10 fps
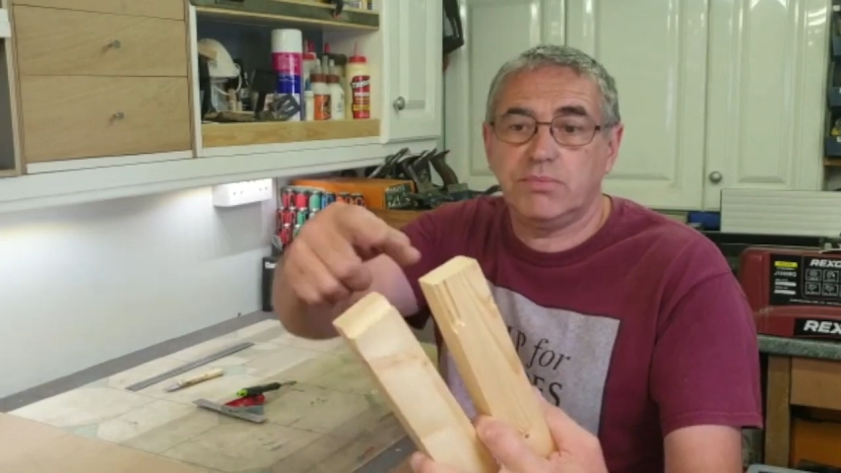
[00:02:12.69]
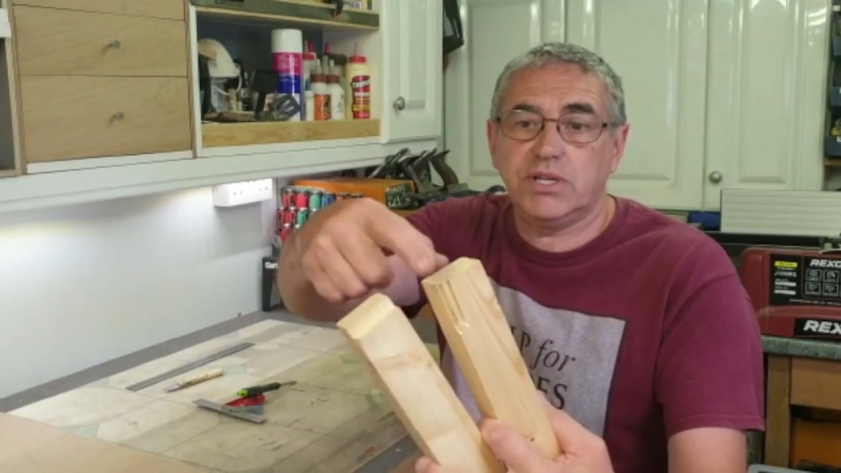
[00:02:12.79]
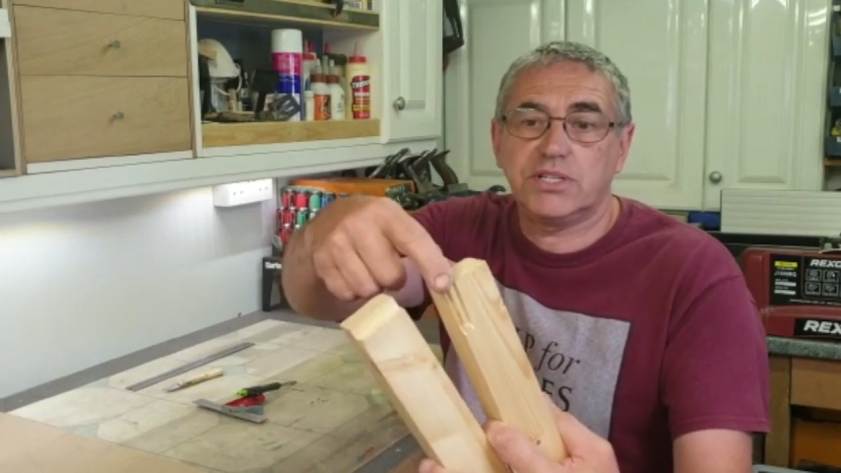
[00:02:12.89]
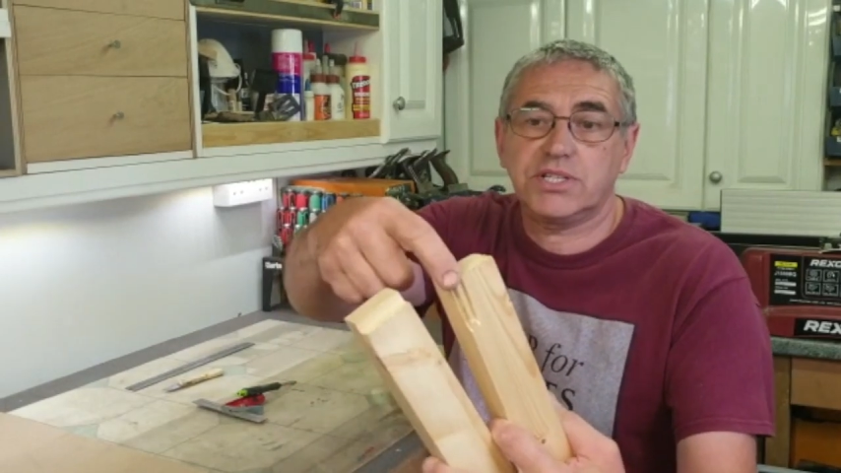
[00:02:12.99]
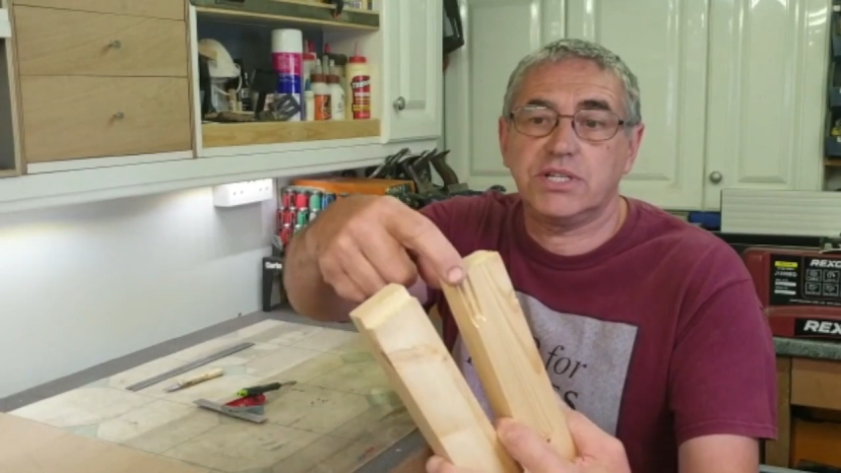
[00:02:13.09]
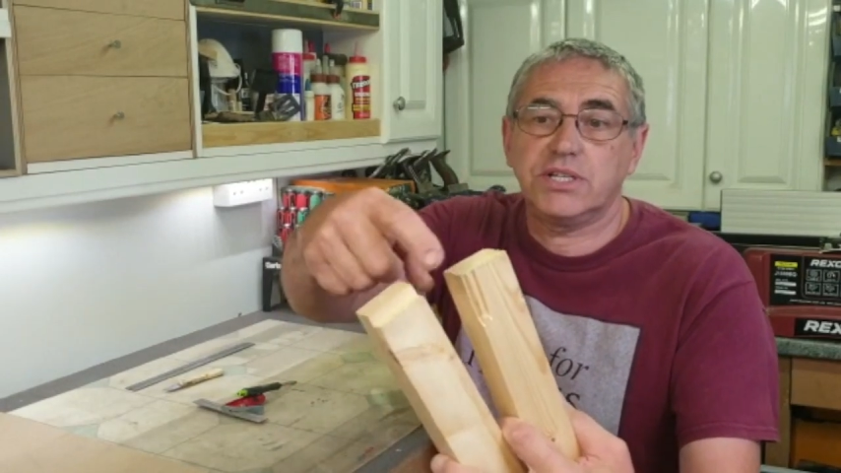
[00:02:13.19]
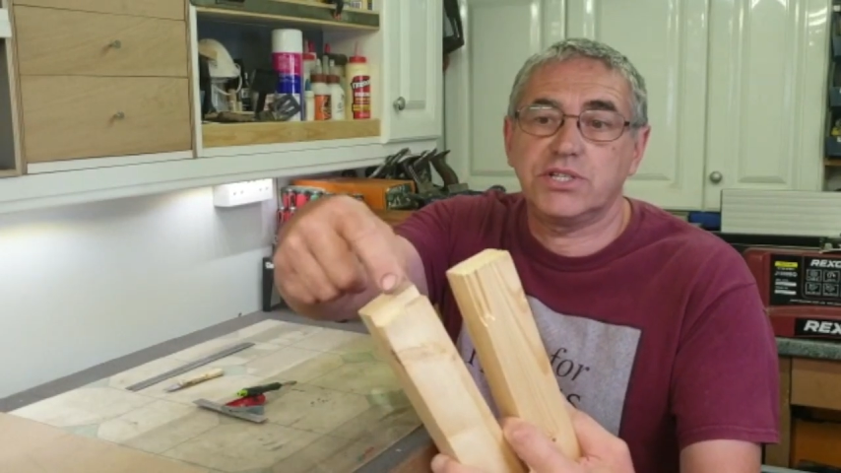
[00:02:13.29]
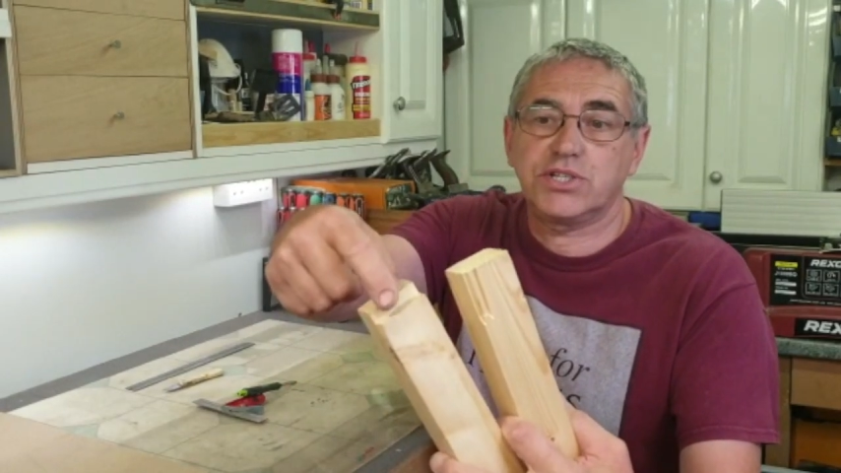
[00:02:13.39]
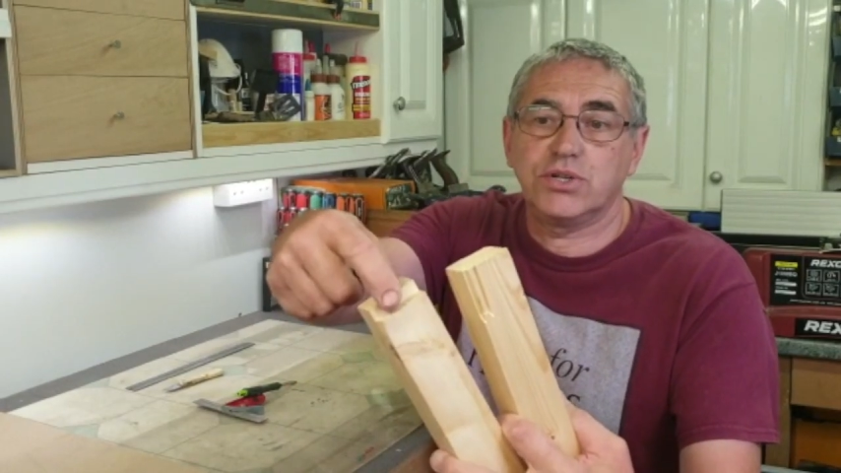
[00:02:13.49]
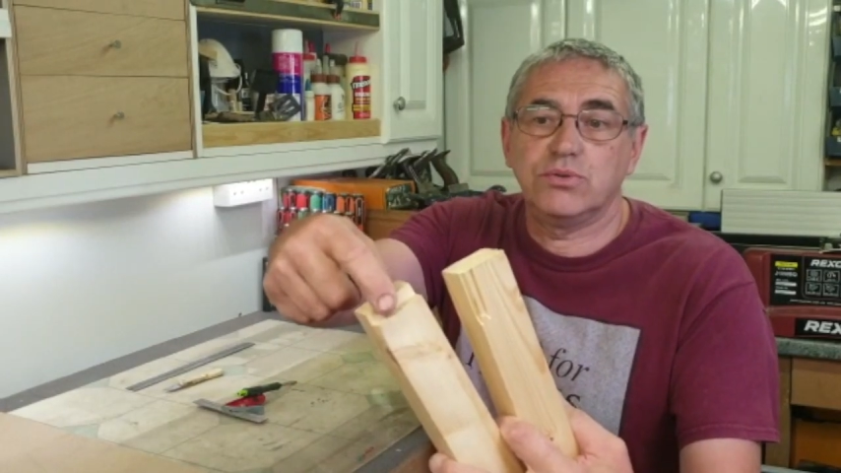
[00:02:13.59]
you can see
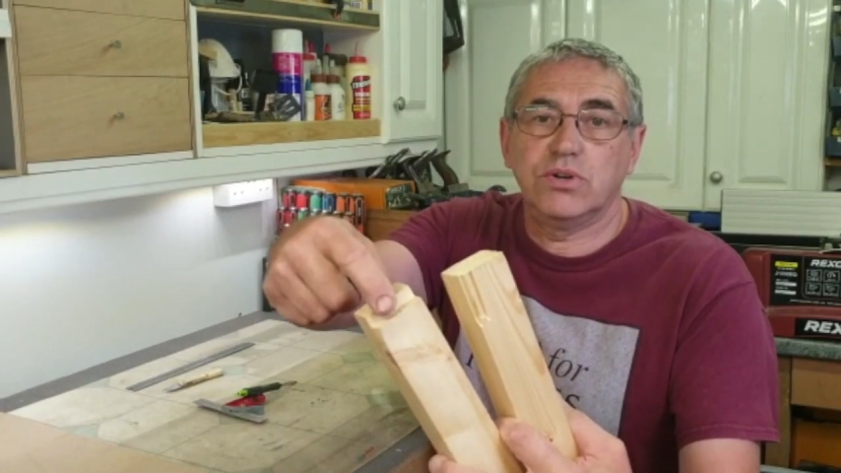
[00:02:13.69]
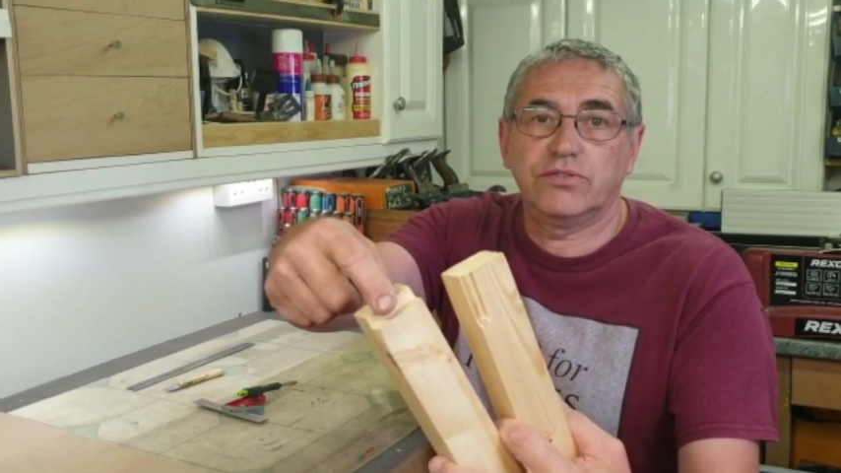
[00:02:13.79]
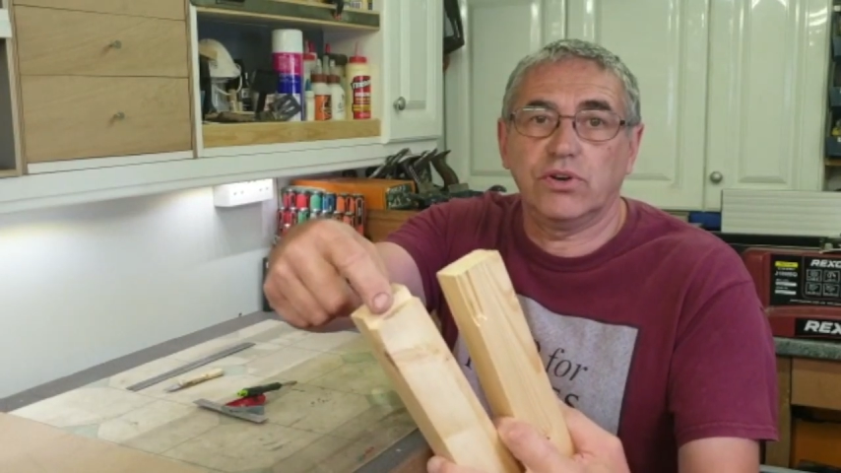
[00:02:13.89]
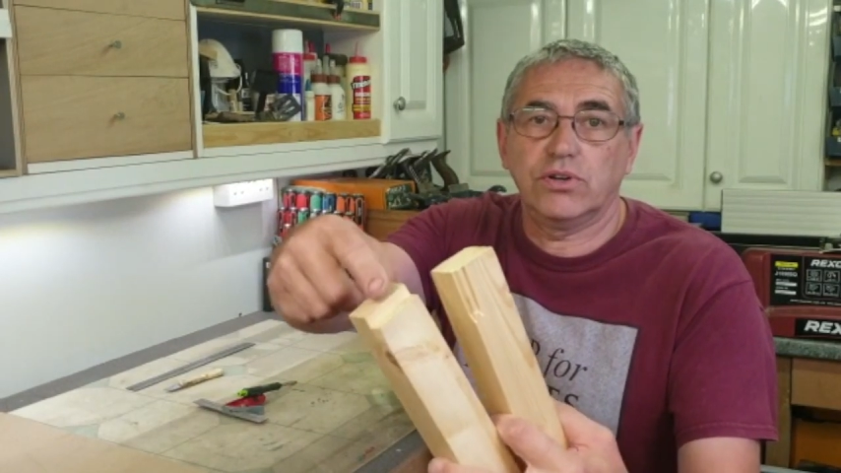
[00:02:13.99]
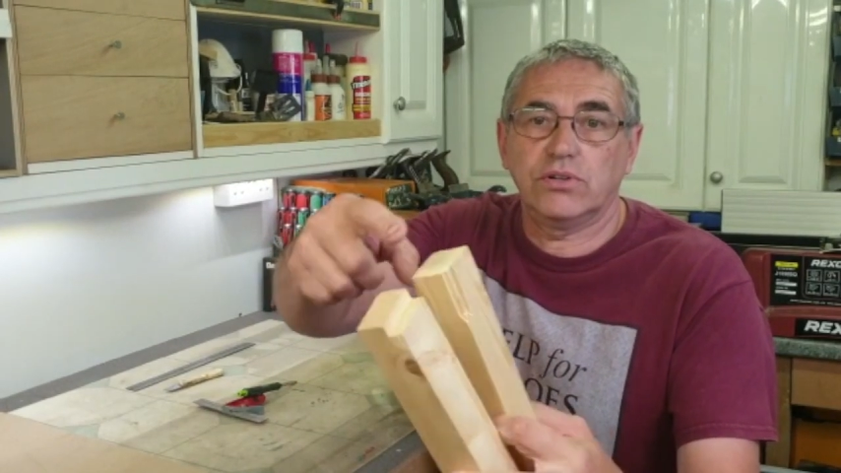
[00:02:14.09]
these 2 have got